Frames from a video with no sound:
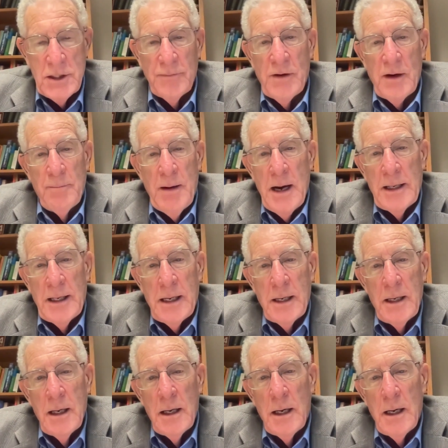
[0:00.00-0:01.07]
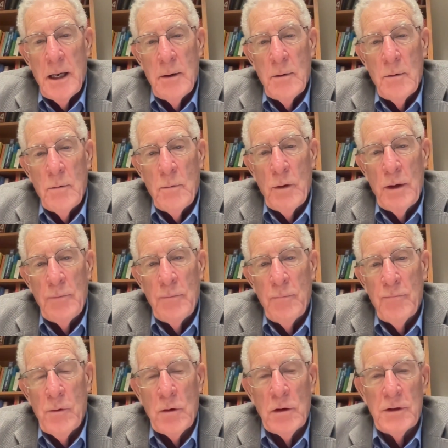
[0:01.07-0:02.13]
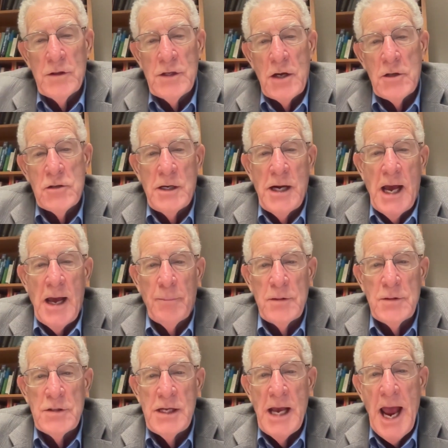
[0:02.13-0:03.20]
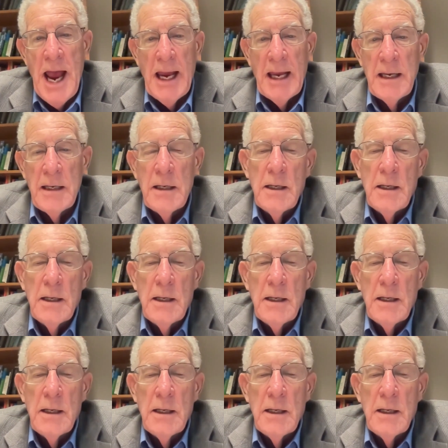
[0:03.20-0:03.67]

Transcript: of our body. Uh, when fertilization happens, the egg